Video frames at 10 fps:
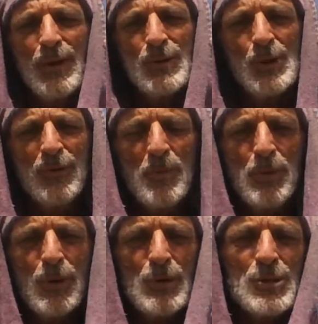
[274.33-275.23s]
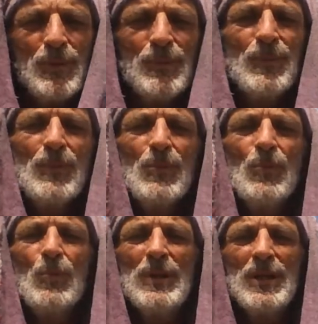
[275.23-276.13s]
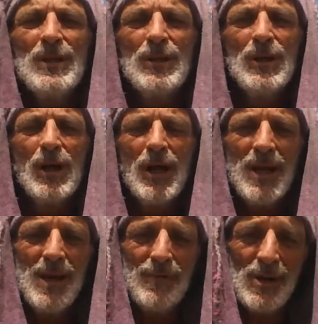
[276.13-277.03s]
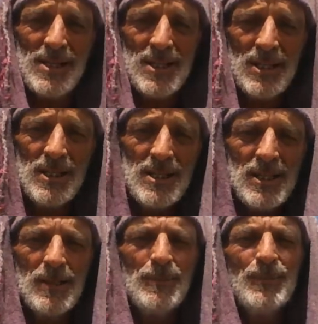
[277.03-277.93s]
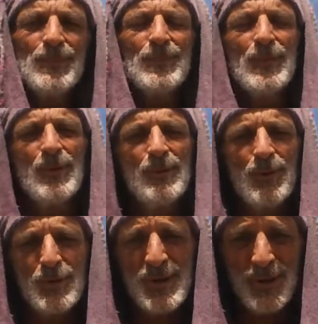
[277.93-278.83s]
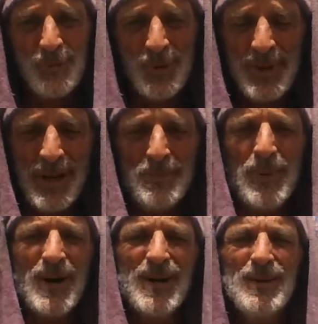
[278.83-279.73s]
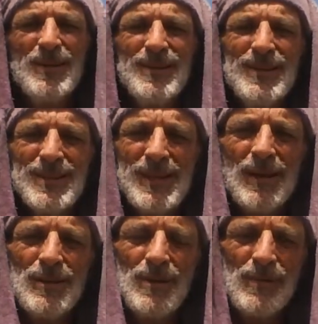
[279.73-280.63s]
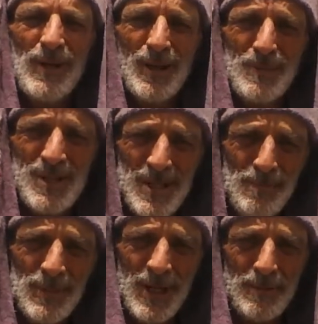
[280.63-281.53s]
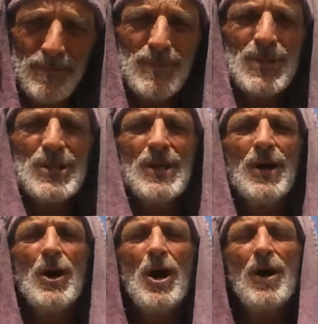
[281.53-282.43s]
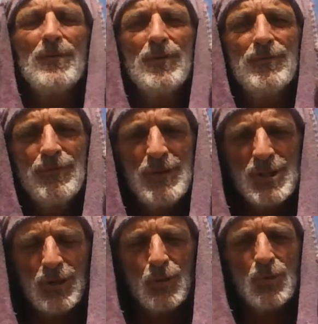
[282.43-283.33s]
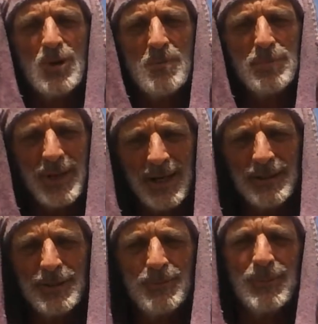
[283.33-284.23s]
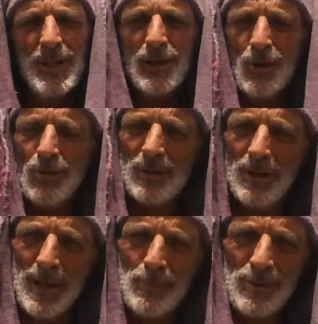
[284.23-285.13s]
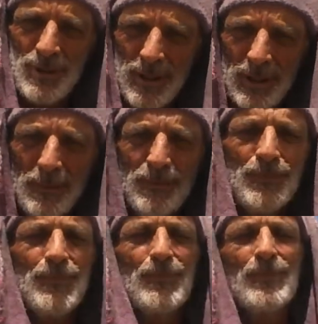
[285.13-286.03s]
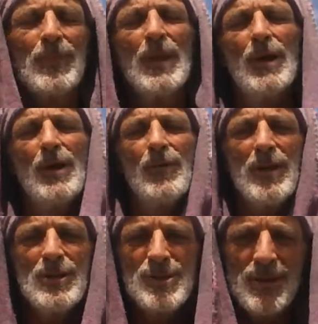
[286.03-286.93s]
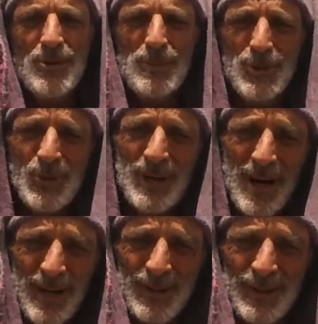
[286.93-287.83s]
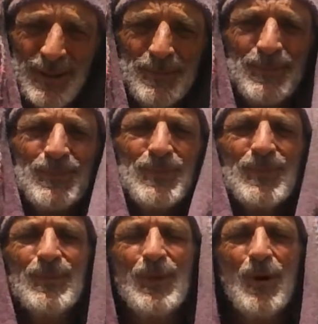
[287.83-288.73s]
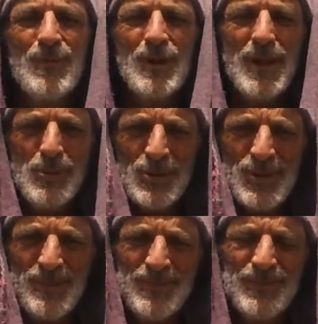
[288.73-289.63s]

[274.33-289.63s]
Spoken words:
So if a person if a citizen of, say, the Roman Empire started to develop symptoms of a physical complaint, they called it leprosy, they sent them to an island of the lepers,